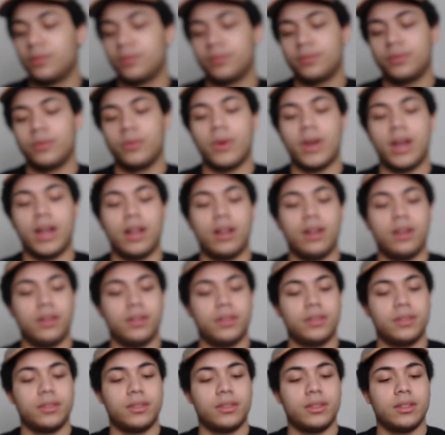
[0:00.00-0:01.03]
Well,
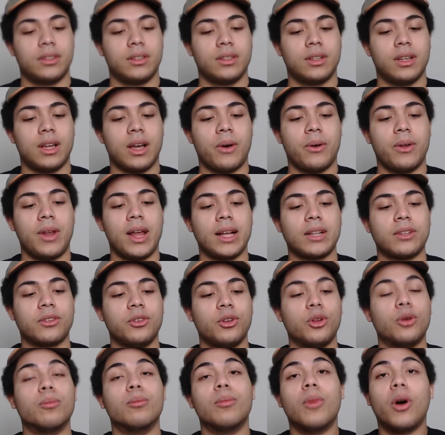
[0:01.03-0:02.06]
I would like to know
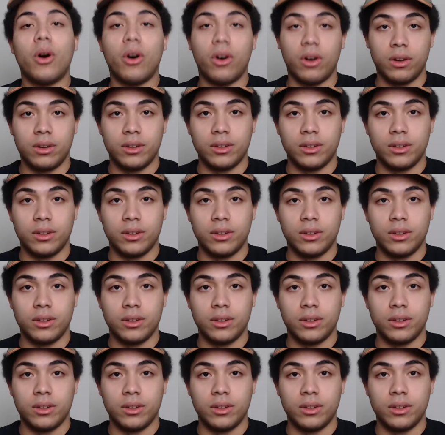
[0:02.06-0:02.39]
more